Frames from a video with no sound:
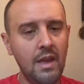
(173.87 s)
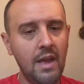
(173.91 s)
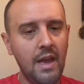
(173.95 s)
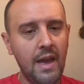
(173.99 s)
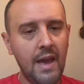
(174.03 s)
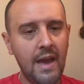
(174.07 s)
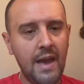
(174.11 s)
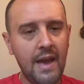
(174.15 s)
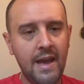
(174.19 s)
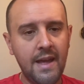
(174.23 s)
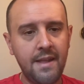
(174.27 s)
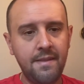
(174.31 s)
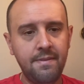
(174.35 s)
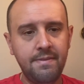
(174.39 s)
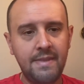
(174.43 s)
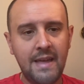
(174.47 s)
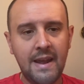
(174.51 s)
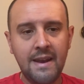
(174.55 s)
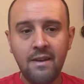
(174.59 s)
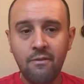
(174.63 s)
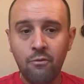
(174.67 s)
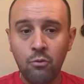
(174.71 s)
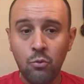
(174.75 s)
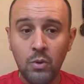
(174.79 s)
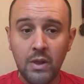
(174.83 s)
And that
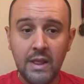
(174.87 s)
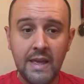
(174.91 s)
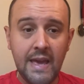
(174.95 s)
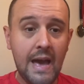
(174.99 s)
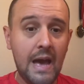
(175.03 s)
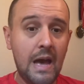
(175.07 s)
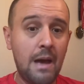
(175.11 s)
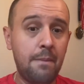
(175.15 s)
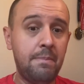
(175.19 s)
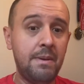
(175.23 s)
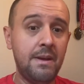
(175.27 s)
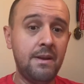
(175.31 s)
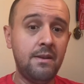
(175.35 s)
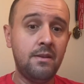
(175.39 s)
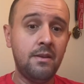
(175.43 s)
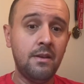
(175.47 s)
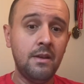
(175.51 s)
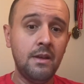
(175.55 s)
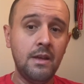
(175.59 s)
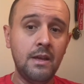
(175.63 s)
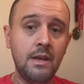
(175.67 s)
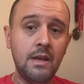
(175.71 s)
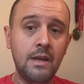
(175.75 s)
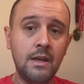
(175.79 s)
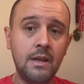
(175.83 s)
never really happened.
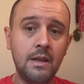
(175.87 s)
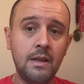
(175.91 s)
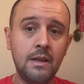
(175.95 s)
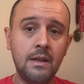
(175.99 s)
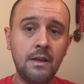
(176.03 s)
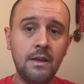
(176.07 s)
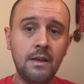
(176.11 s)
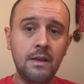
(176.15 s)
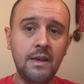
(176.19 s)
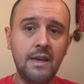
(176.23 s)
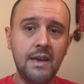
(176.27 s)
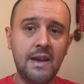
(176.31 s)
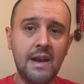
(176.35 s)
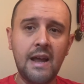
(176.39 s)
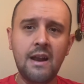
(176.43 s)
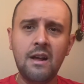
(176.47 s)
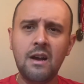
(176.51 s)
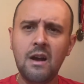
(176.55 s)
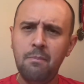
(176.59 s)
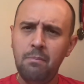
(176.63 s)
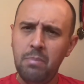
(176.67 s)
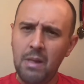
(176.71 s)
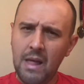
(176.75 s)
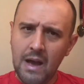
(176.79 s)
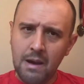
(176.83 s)
He kind of
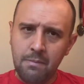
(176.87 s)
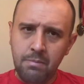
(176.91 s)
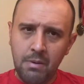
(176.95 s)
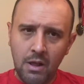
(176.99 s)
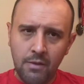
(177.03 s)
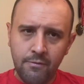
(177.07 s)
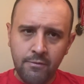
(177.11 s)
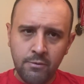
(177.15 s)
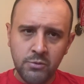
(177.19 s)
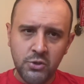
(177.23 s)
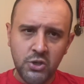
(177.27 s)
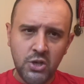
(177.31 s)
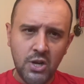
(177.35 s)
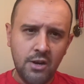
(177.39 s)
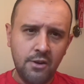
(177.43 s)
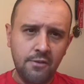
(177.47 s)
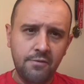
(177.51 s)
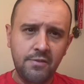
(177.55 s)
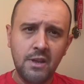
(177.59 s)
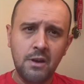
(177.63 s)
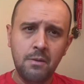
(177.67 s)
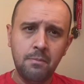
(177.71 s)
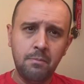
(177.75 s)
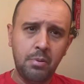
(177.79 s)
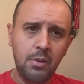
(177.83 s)
got blackballed from Šerif,
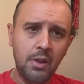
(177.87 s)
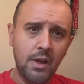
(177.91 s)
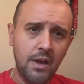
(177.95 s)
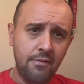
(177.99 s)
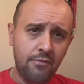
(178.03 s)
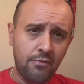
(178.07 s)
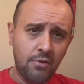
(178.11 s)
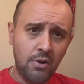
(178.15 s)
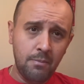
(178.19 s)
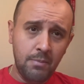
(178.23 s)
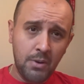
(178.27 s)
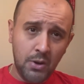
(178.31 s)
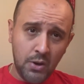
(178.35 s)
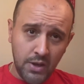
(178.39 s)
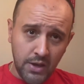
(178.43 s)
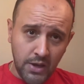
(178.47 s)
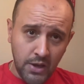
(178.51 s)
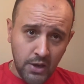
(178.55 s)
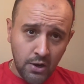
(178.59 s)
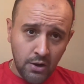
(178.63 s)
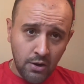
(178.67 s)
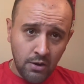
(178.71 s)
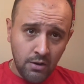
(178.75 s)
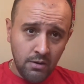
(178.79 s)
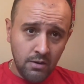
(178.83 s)
didn't play for about a
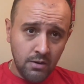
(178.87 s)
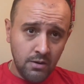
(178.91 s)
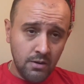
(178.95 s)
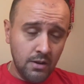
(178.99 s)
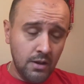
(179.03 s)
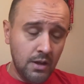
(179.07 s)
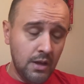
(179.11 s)
year.